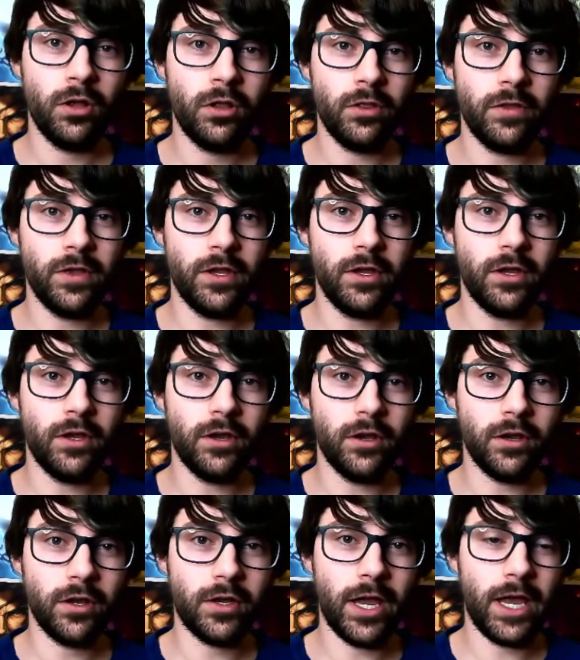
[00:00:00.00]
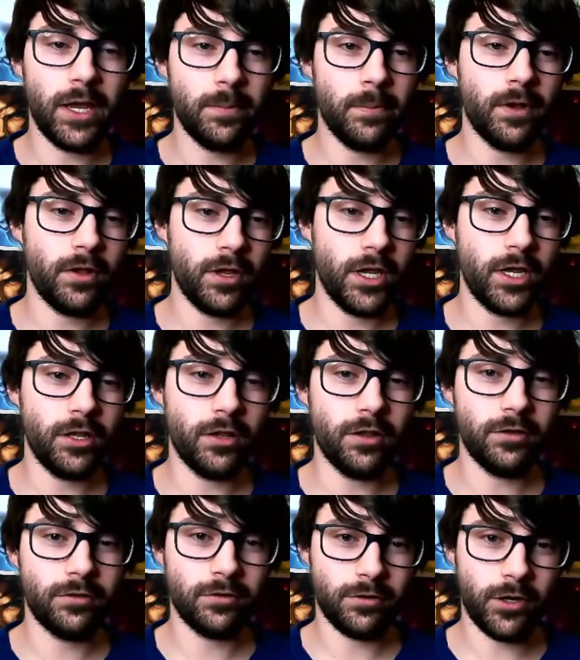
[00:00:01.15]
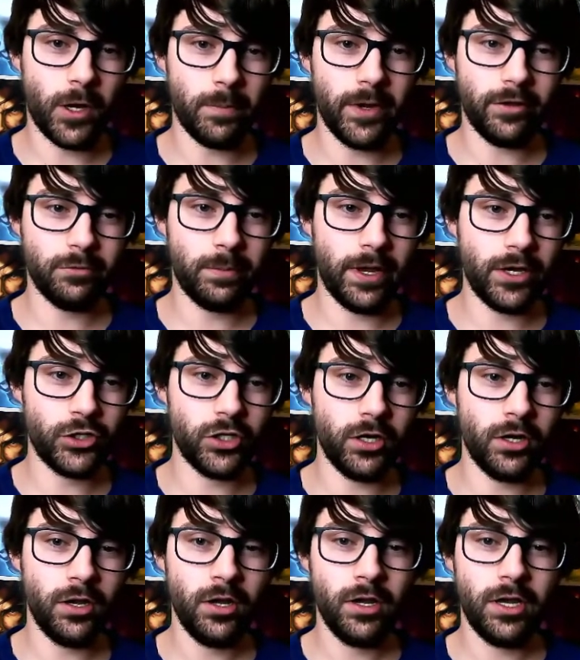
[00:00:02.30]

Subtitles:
the game in this coming expansion.